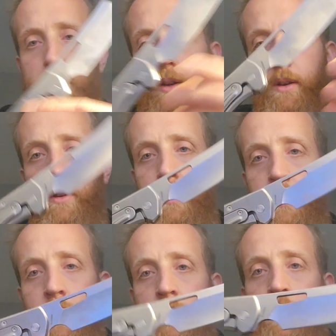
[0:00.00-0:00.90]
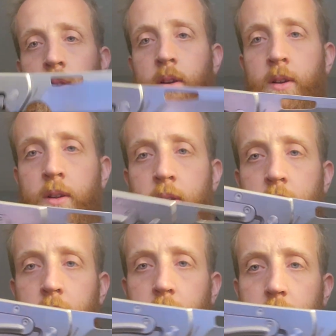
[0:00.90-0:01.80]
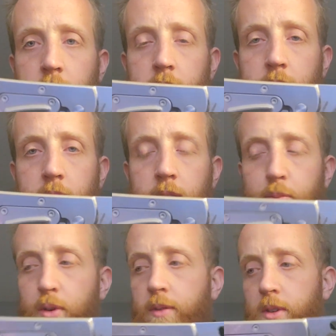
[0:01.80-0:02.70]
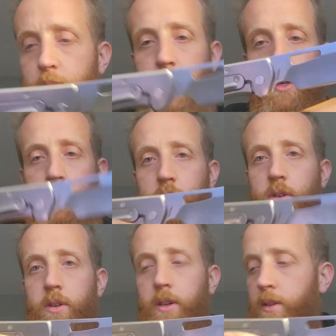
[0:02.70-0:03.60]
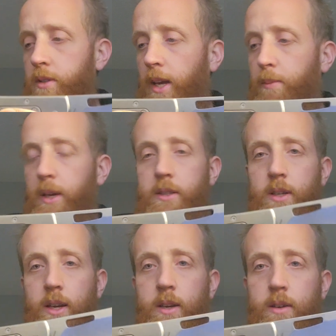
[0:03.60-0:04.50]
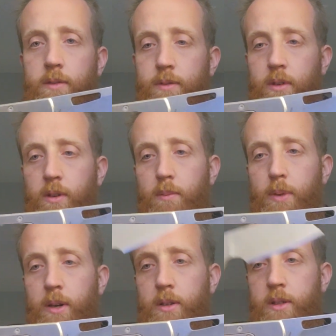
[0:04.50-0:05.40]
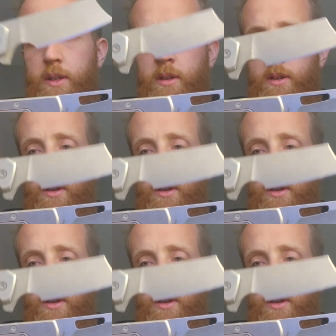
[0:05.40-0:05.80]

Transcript: bigger than the previous one. I can show you side by side here for comparison.